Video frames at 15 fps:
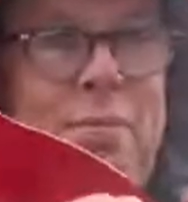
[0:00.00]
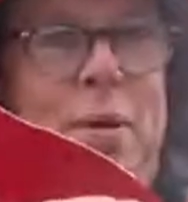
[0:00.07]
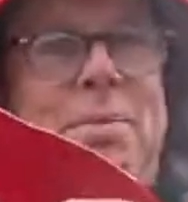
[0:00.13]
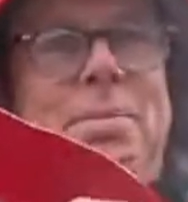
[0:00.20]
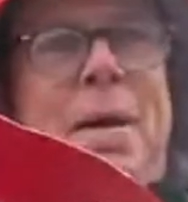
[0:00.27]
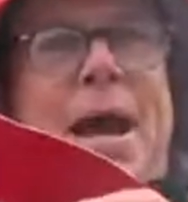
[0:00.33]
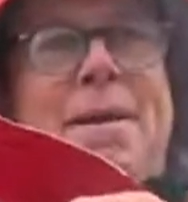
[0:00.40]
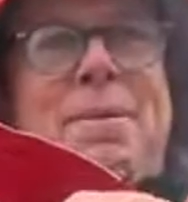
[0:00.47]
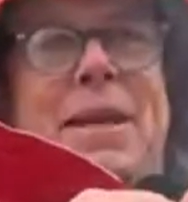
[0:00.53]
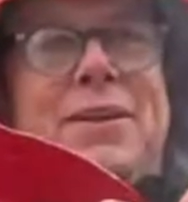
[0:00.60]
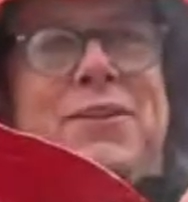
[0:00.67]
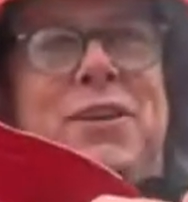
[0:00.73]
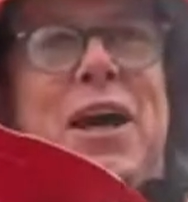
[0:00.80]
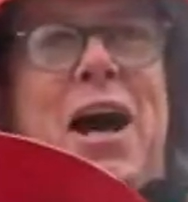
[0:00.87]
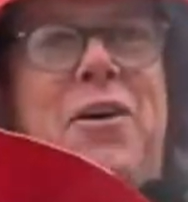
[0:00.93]
But baby, it's
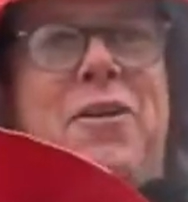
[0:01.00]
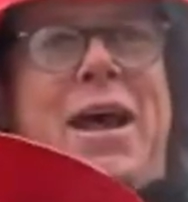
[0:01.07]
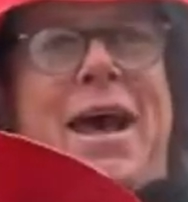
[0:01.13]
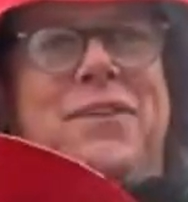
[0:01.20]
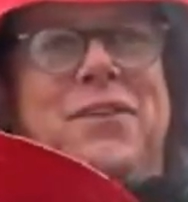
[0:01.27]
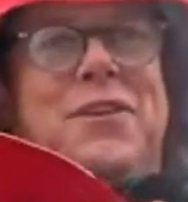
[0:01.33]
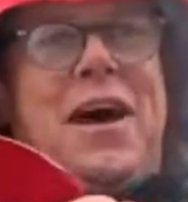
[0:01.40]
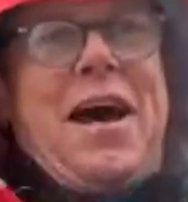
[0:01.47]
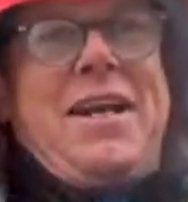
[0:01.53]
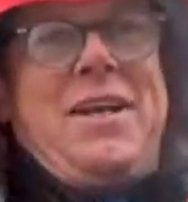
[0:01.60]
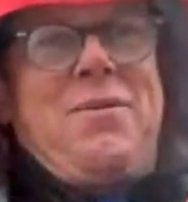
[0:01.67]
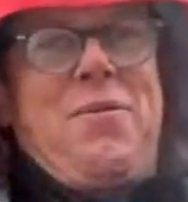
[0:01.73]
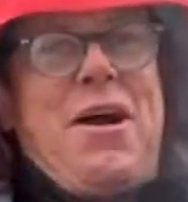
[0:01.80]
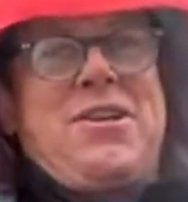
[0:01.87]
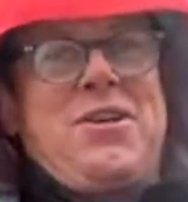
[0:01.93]
cold outside. You
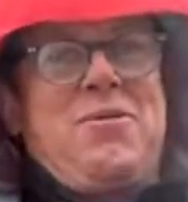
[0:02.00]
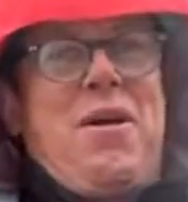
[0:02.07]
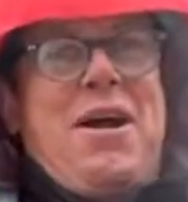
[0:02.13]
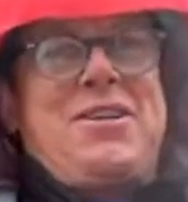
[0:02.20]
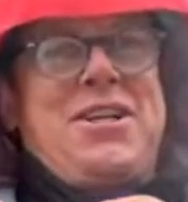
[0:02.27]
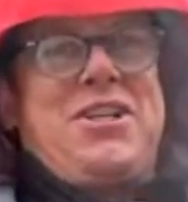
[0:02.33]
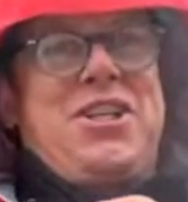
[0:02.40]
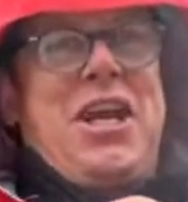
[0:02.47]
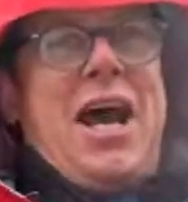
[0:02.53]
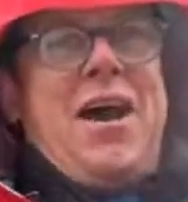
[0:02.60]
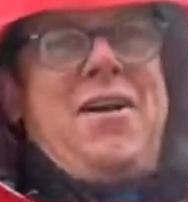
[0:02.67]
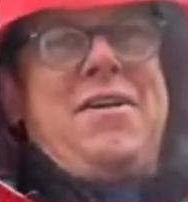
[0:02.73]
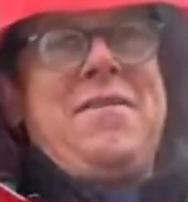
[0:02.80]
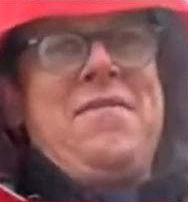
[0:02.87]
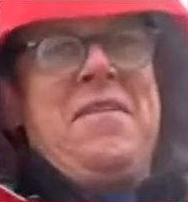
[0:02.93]
Roger, Roger,
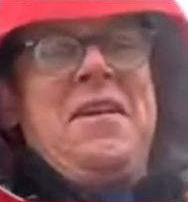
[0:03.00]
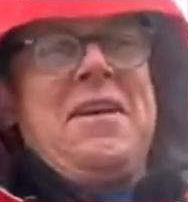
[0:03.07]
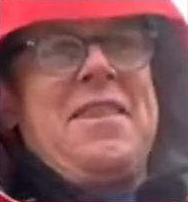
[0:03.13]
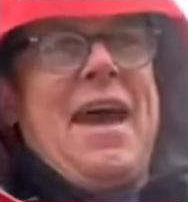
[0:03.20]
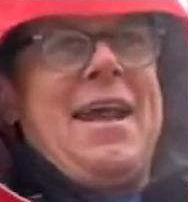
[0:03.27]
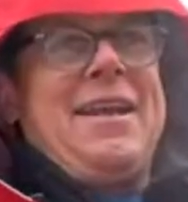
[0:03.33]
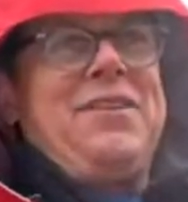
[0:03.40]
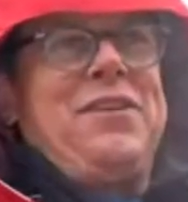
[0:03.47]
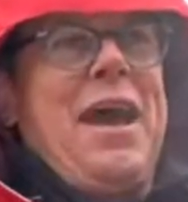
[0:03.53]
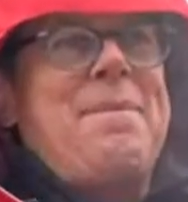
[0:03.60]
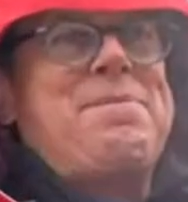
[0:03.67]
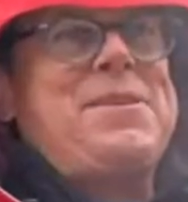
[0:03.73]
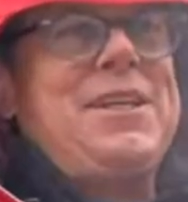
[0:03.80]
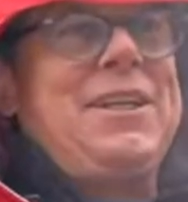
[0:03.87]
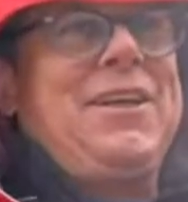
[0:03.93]
Joe. That is
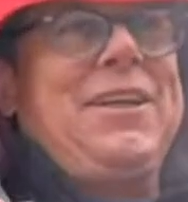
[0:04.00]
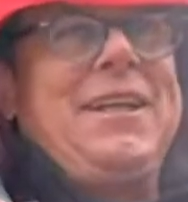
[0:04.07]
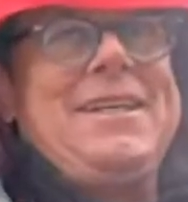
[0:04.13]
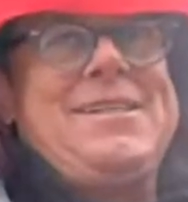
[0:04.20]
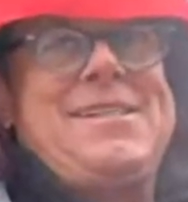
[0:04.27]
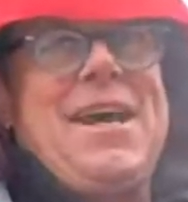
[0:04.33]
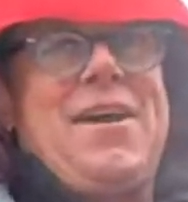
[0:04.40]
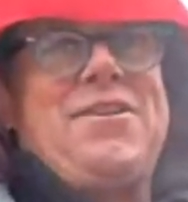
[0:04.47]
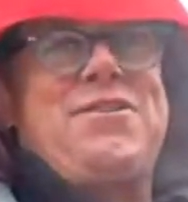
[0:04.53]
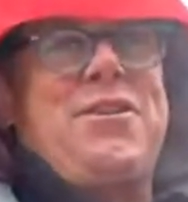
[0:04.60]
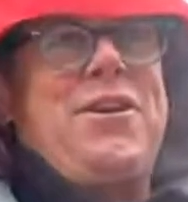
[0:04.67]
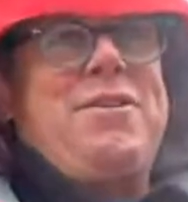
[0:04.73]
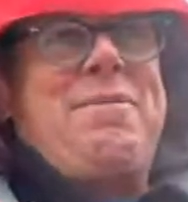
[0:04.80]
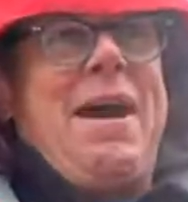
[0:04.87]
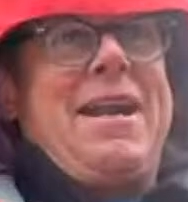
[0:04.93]
absolutely so
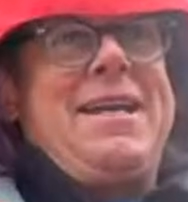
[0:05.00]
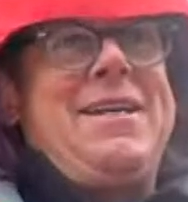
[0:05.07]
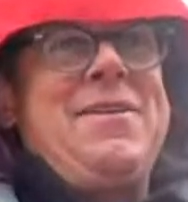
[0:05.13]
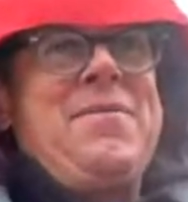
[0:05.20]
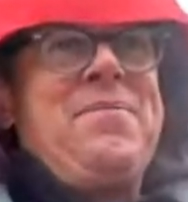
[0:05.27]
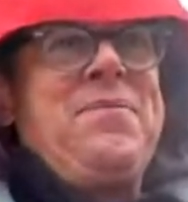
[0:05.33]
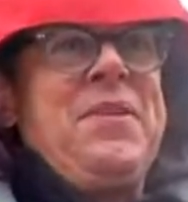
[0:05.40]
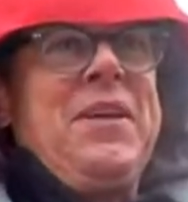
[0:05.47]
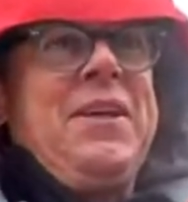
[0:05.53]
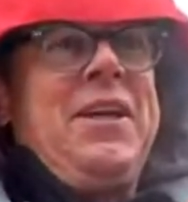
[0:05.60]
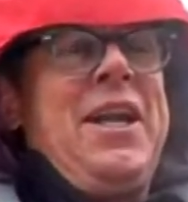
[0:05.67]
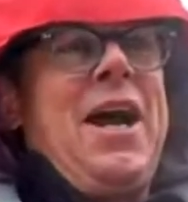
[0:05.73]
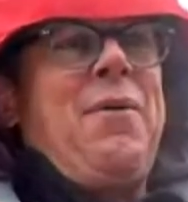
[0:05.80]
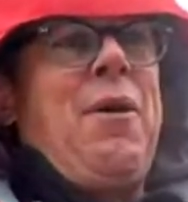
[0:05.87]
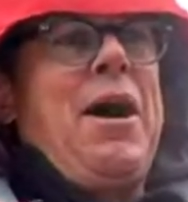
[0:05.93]
true, buddy. You
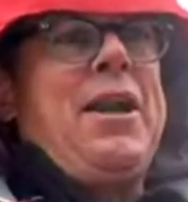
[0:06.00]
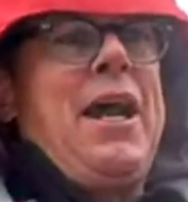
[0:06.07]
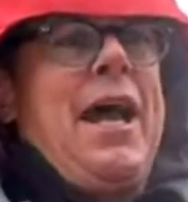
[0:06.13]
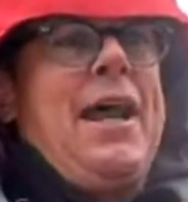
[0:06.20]
know what?